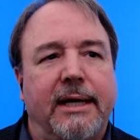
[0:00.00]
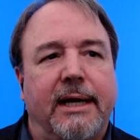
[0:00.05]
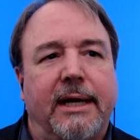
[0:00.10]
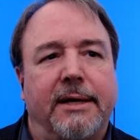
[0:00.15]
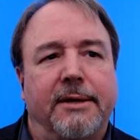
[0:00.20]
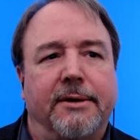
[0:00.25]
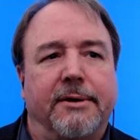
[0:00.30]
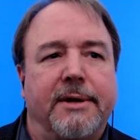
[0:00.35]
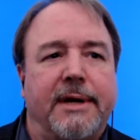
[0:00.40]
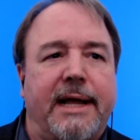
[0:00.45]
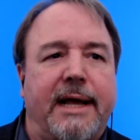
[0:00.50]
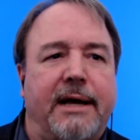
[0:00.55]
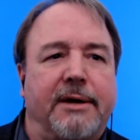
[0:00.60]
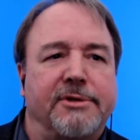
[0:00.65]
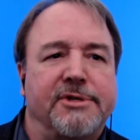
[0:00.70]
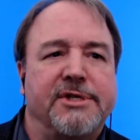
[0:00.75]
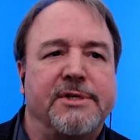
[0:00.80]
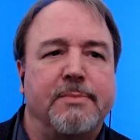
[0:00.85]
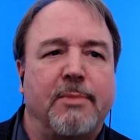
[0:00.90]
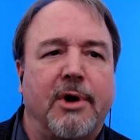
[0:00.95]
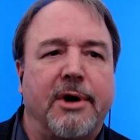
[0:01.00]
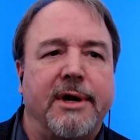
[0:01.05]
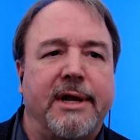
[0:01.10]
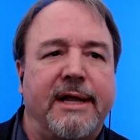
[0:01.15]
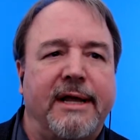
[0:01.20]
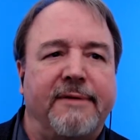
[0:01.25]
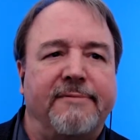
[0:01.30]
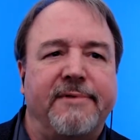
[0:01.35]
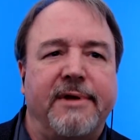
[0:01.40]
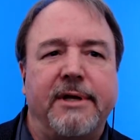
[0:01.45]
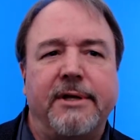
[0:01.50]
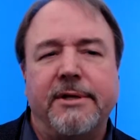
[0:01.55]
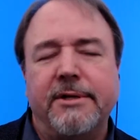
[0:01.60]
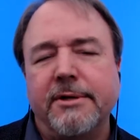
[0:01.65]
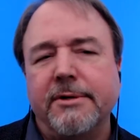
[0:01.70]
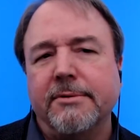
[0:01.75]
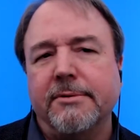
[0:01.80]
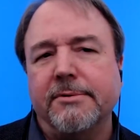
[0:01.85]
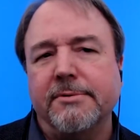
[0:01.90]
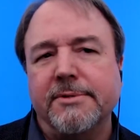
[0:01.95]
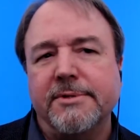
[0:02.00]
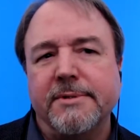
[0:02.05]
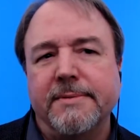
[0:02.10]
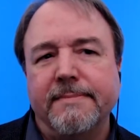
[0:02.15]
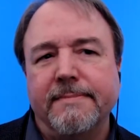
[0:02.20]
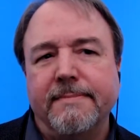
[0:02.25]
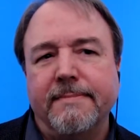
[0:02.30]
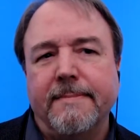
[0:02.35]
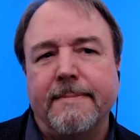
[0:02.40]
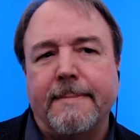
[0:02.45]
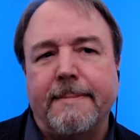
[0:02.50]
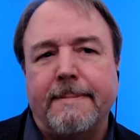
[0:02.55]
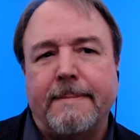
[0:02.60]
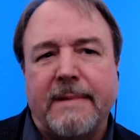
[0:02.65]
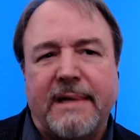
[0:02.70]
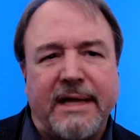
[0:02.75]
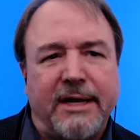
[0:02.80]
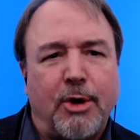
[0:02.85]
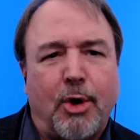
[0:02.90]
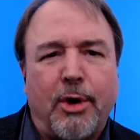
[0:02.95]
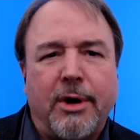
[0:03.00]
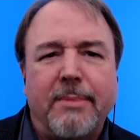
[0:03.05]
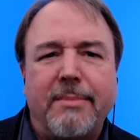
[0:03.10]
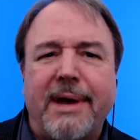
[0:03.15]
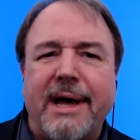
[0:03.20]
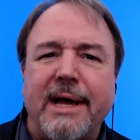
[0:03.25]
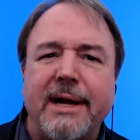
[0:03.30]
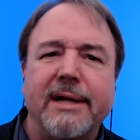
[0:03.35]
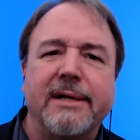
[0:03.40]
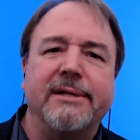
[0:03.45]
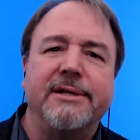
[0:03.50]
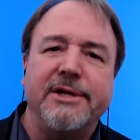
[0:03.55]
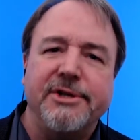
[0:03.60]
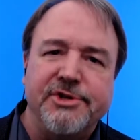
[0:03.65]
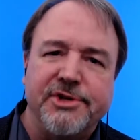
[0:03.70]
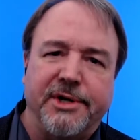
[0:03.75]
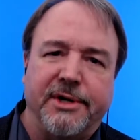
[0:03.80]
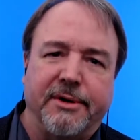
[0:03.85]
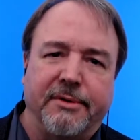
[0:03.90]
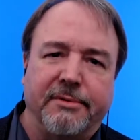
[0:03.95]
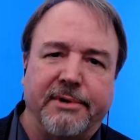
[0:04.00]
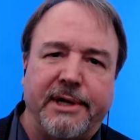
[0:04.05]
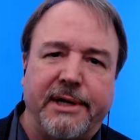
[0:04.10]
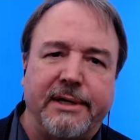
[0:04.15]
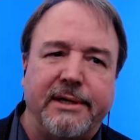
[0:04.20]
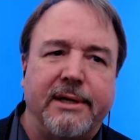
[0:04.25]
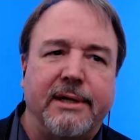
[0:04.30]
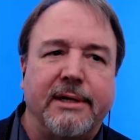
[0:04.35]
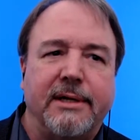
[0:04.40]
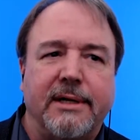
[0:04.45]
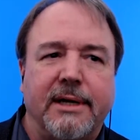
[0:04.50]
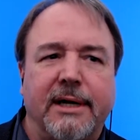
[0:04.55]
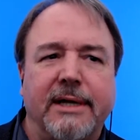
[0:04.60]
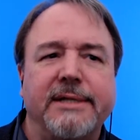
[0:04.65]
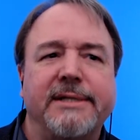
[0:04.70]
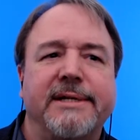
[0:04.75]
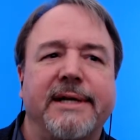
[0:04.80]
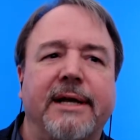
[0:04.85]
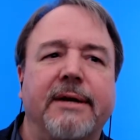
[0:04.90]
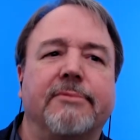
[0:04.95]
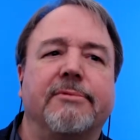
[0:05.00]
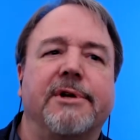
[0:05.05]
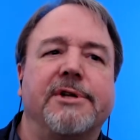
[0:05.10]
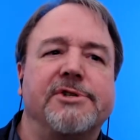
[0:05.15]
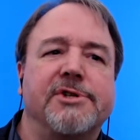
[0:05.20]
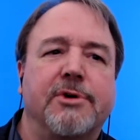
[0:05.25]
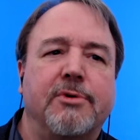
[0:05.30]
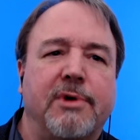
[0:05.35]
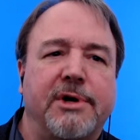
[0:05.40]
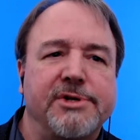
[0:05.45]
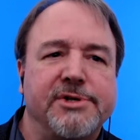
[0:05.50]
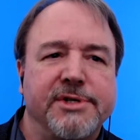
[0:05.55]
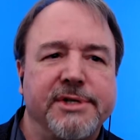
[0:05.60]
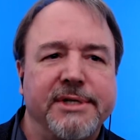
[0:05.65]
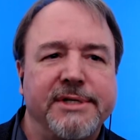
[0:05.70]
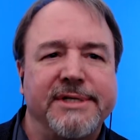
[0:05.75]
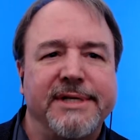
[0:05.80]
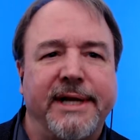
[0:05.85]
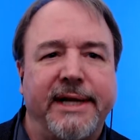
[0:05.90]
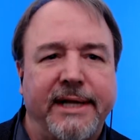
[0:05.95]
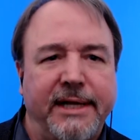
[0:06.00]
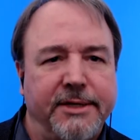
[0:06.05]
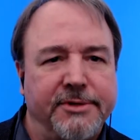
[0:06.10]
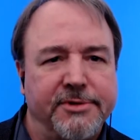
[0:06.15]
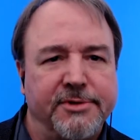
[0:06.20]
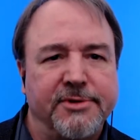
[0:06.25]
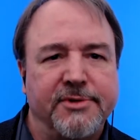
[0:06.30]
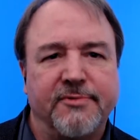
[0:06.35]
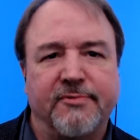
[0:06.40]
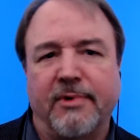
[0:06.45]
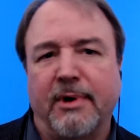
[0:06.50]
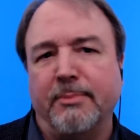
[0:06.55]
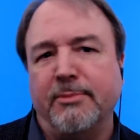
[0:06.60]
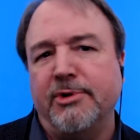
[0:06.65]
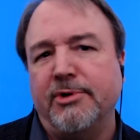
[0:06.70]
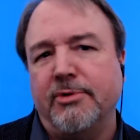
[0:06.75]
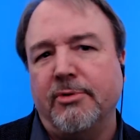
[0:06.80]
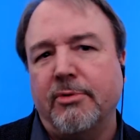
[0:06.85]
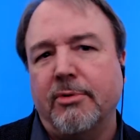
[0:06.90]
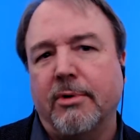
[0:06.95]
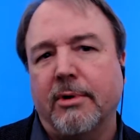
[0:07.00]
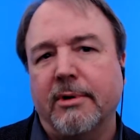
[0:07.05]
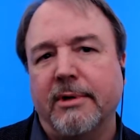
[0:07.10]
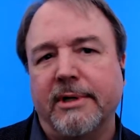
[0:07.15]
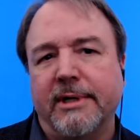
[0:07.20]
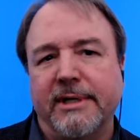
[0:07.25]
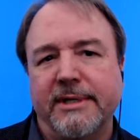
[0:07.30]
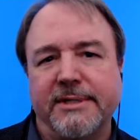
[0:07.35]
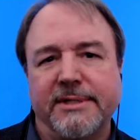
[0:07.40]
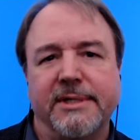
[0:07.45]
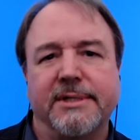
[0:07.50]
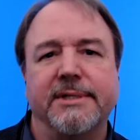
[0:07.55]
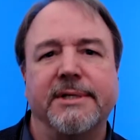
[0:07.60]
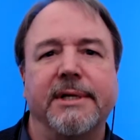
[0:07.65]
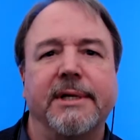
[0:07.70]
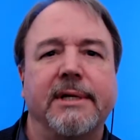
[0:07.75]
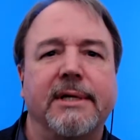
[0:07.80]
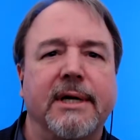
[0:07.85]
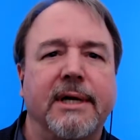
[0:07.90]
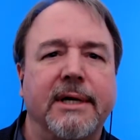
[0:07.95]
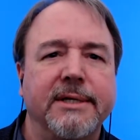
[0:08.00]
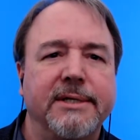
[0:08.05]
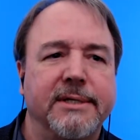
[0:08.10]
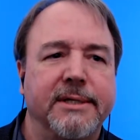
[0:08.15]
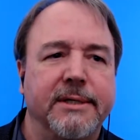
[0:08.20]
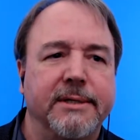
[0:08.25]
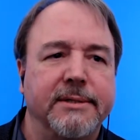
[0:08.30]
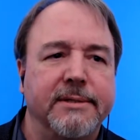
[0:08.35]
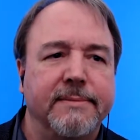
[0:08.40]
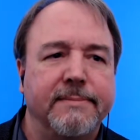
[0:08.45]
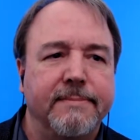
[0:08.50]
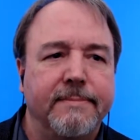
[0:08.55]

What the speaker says: and learn how smart FAQs can automatically generate content-rich questions and answers from your existing content,